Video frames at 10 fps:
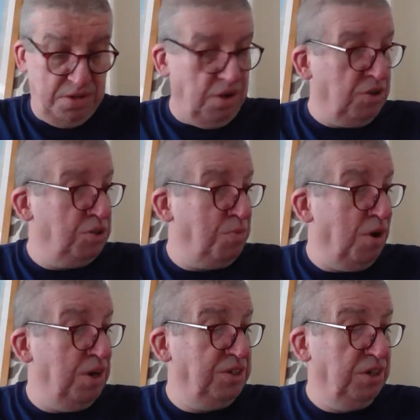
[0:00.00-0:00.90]
Lost
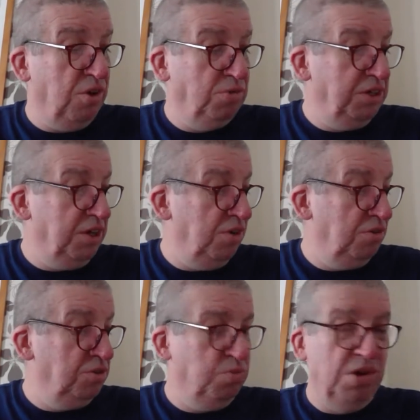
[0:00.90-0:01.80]
Boys and Golden
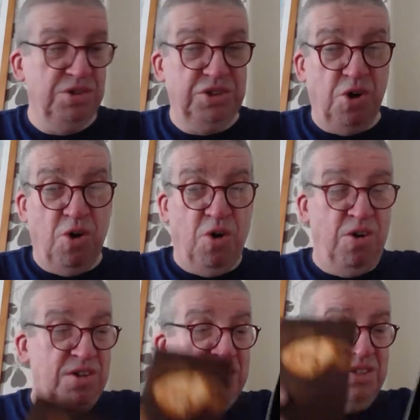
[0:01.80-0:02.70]
Girls World Tour,
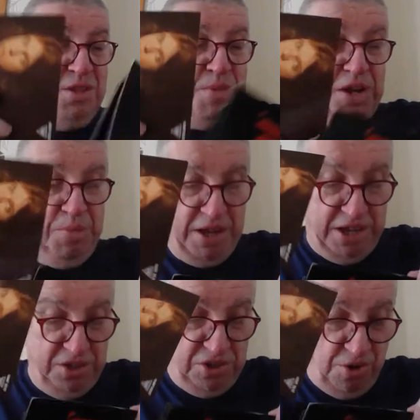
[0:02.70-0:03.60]
the money
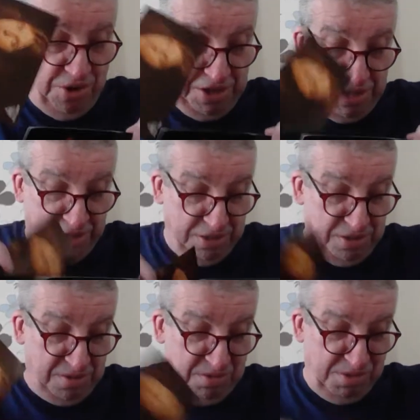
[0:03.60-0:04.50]
making tour, I think
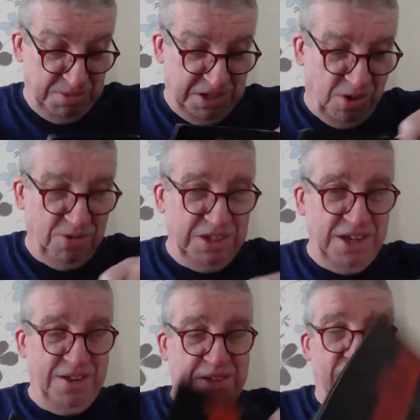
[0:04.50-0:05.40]
that's what we called it.